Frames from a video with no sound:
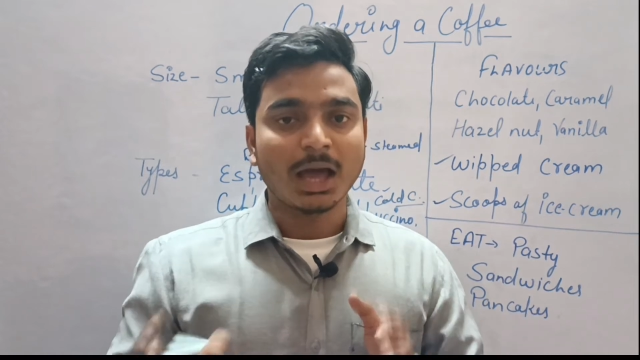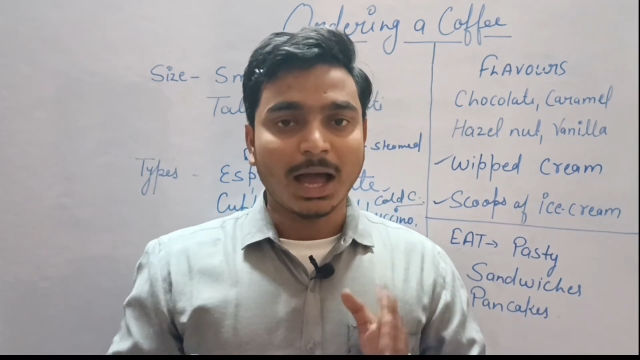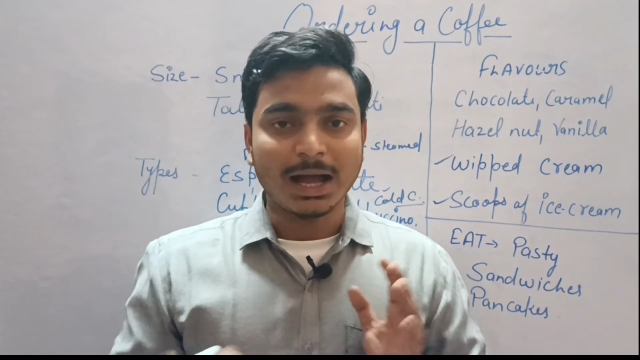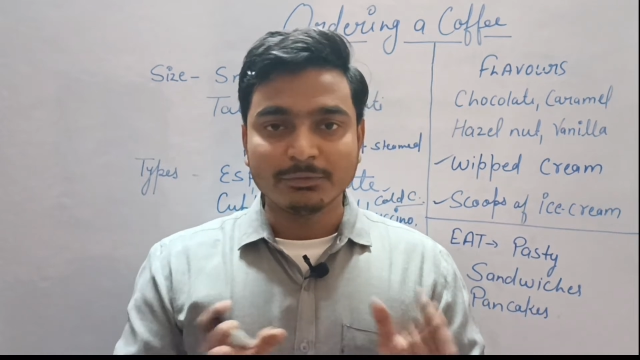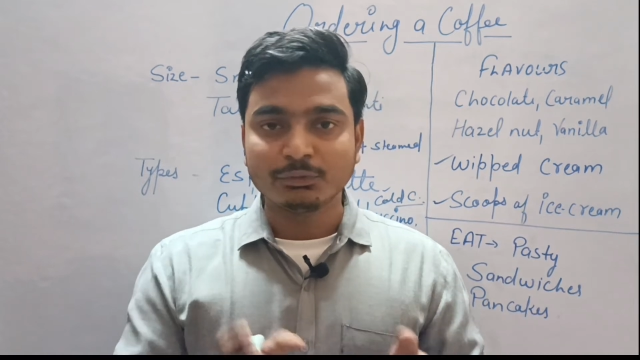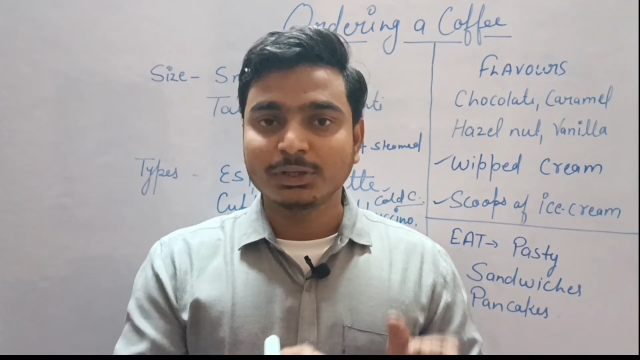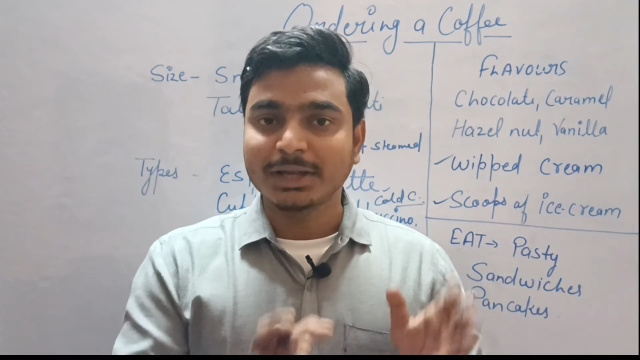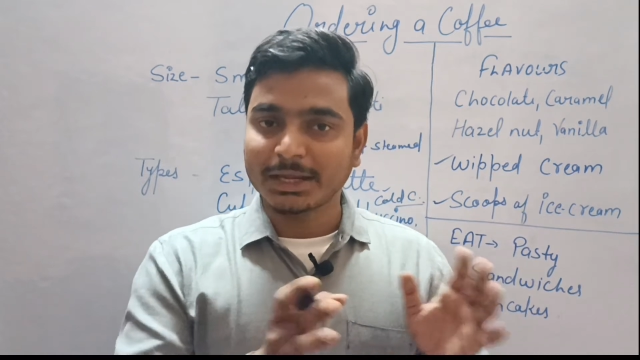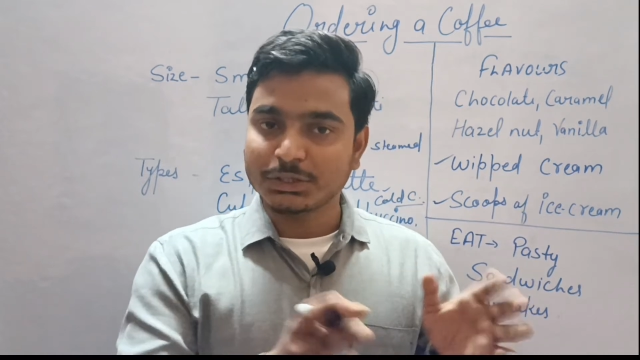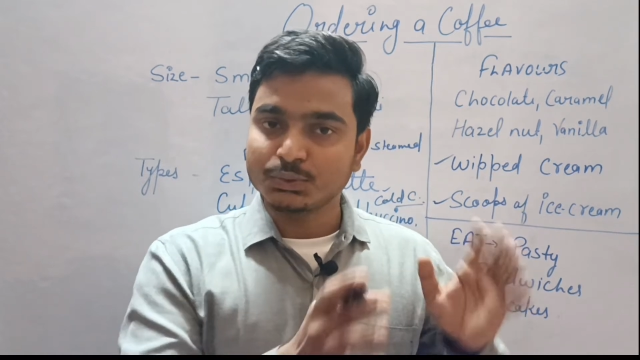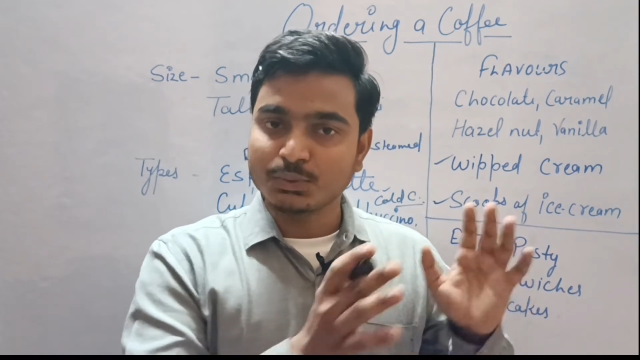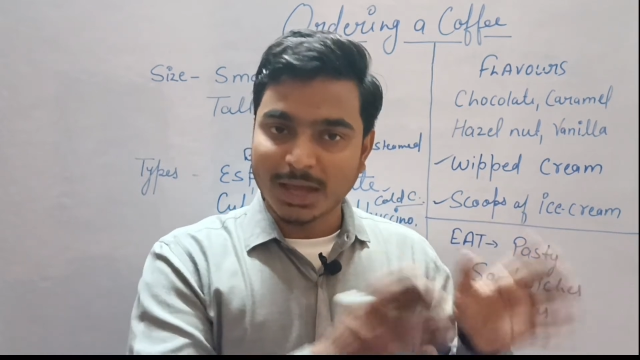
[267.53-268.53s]

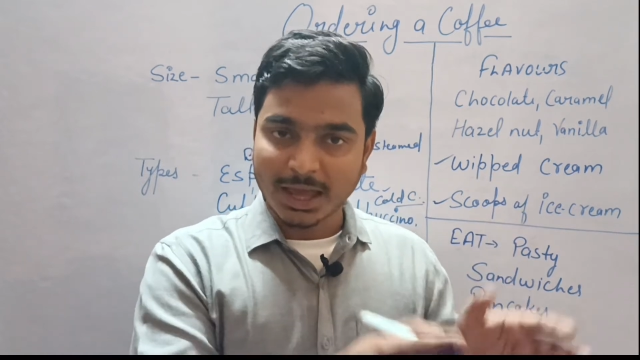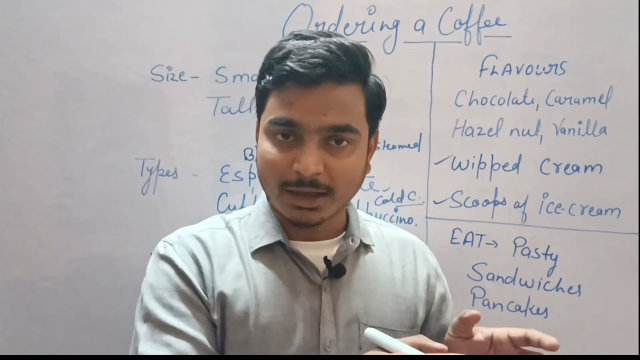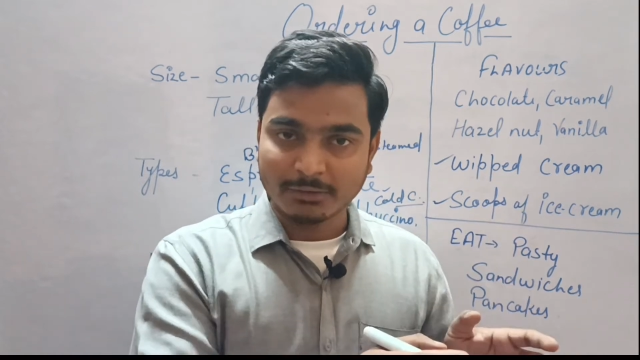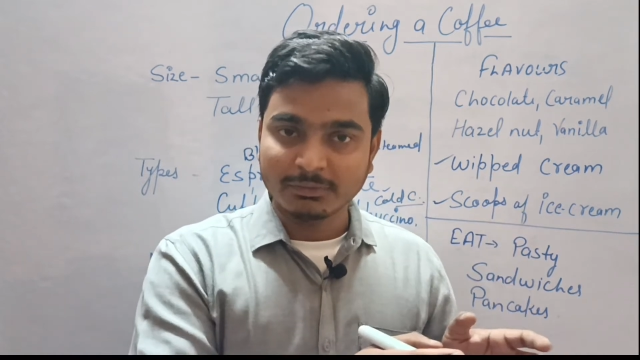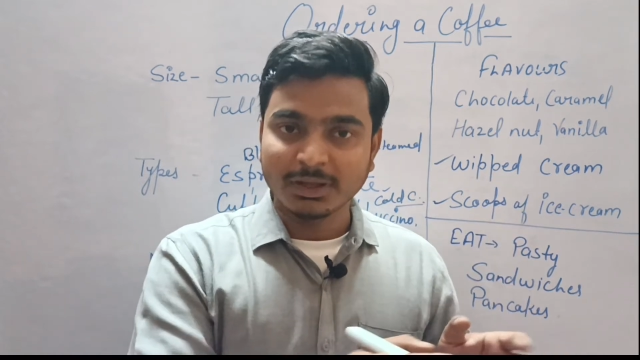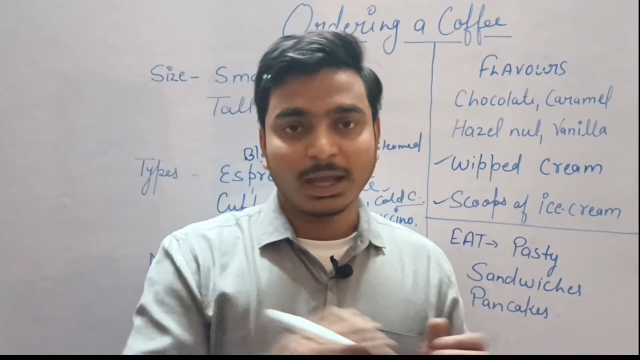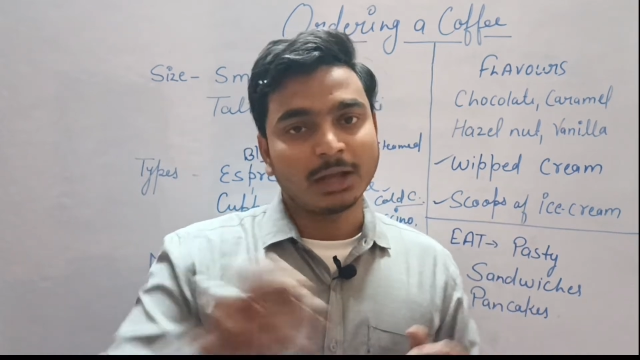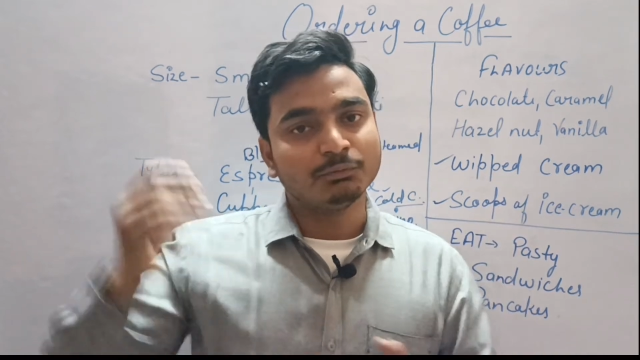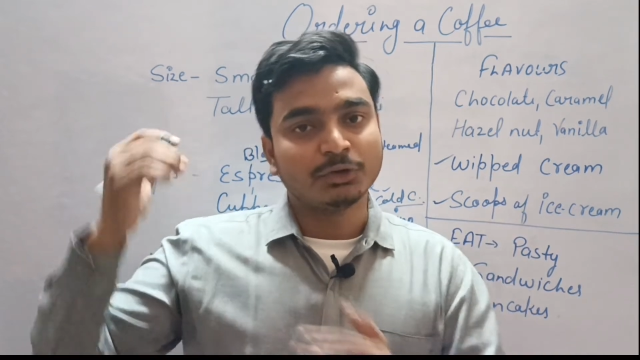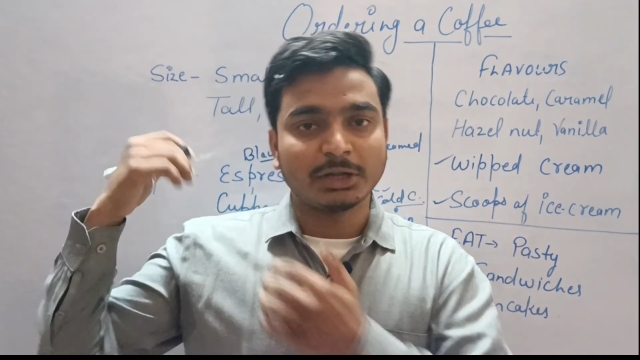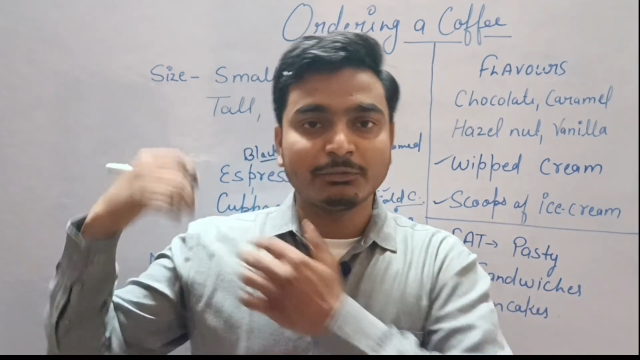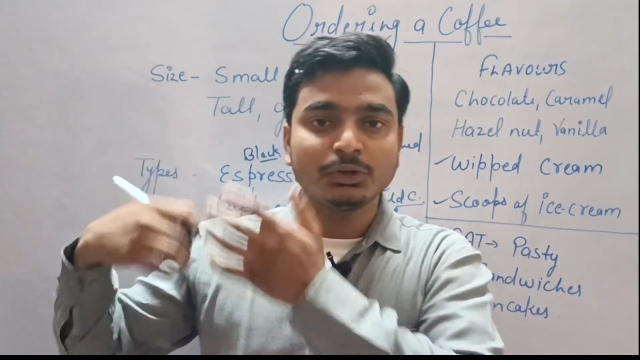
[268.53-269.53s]
and
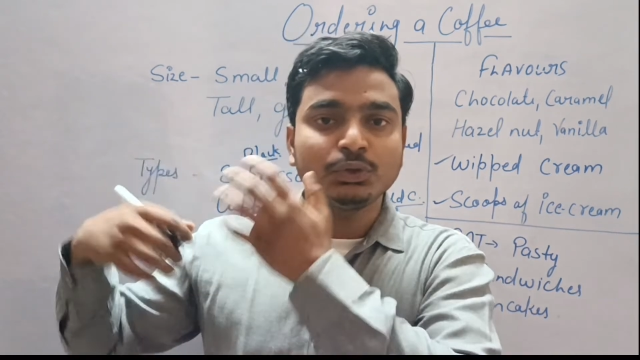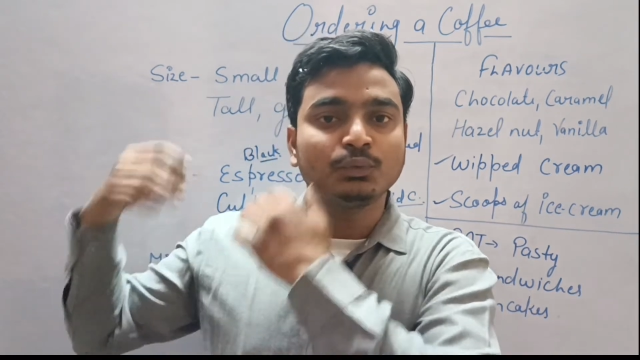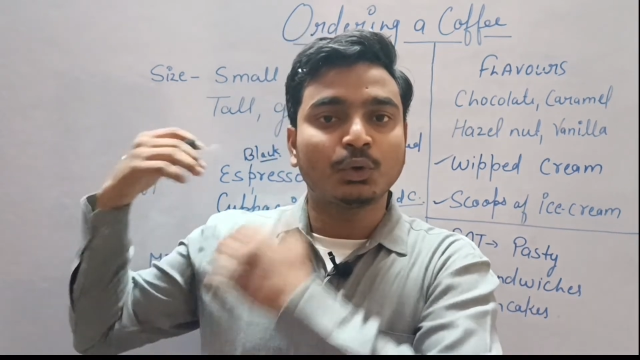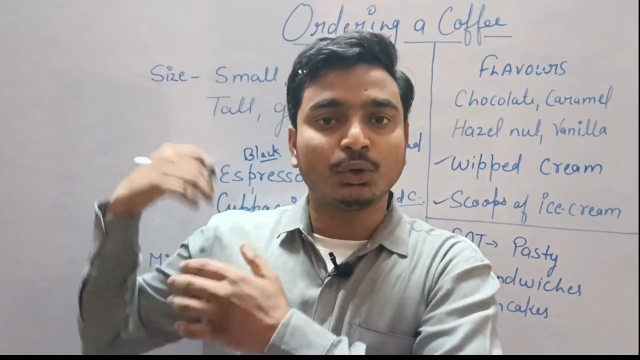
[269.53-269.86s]
whatever you